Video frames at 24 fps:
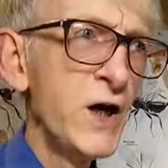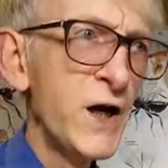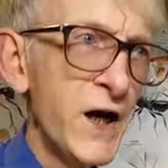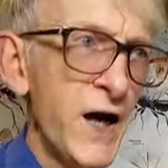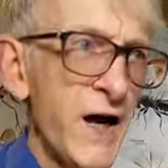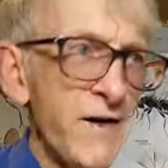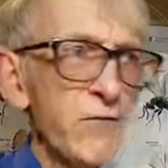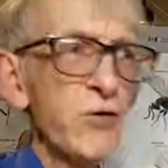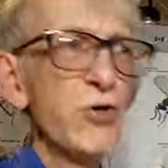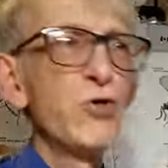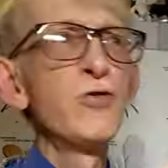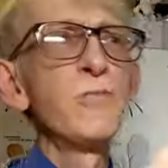
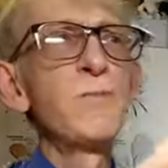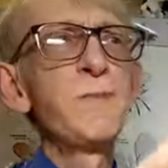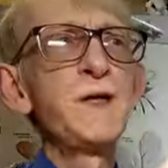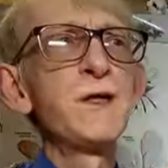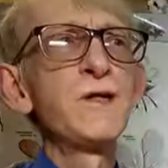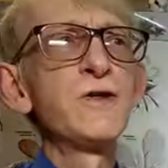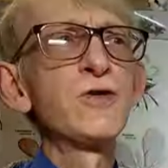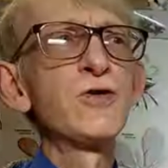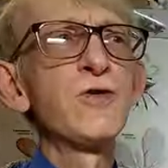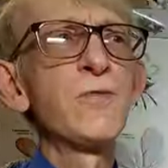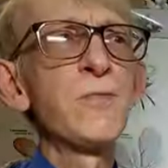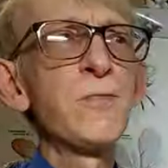Have not
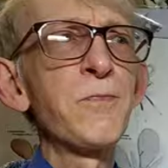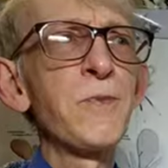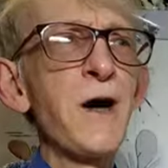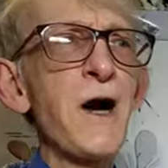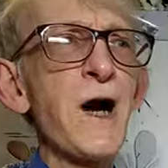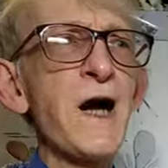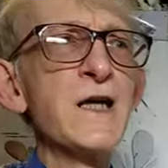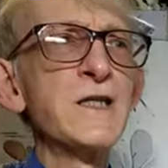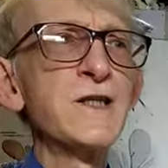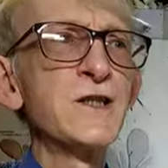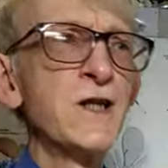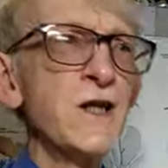been
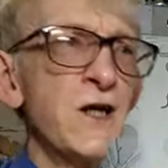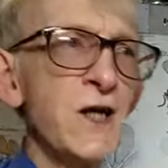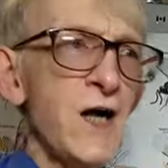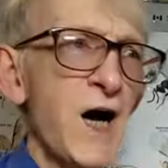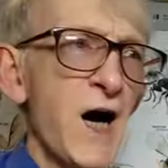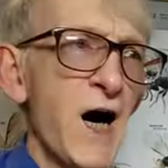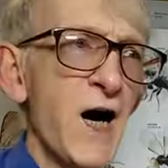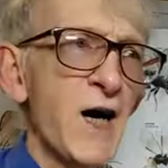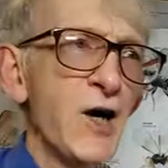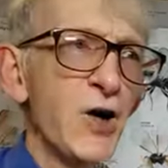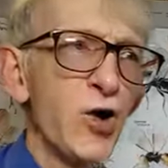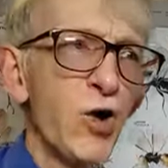surprised.
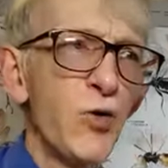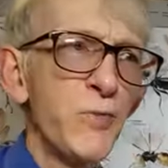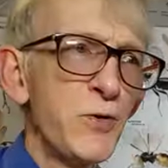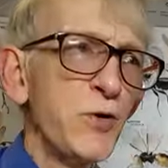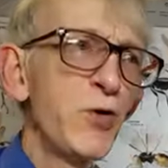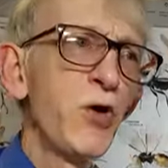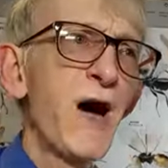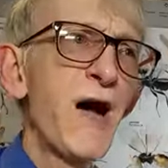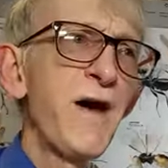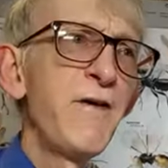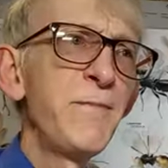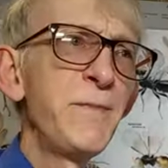I hope
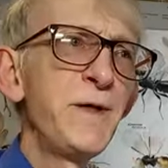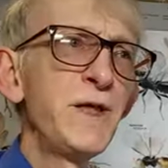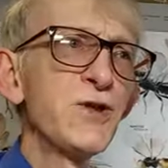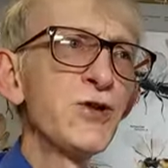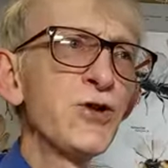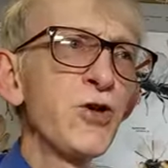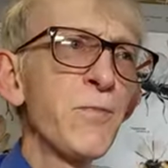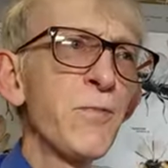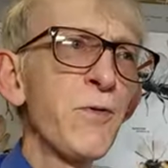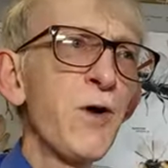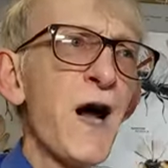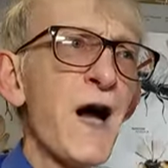you have been
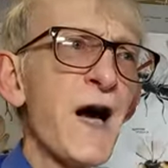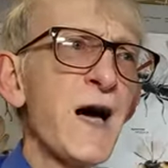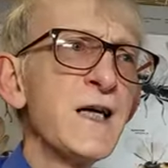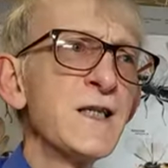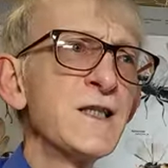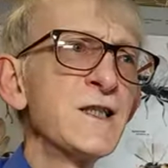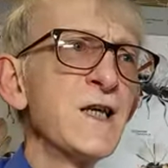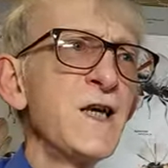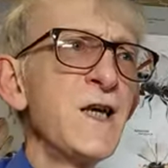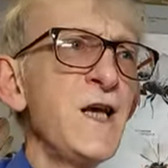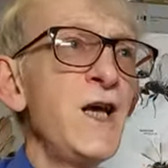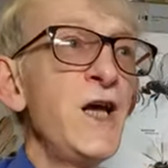surprised.